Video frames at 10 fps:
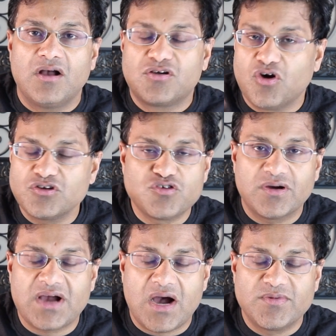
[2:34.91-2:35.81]
go to a
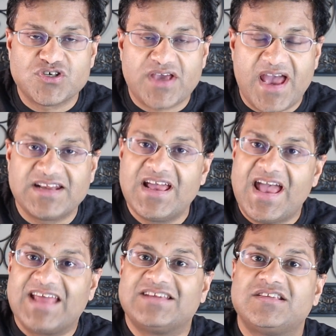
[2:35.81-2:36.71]
garbage can
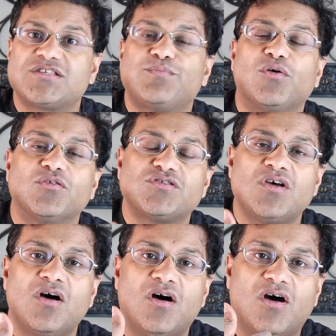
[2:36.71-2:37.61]
and dispose
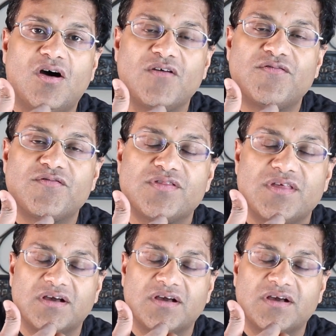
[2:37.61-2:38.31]
of the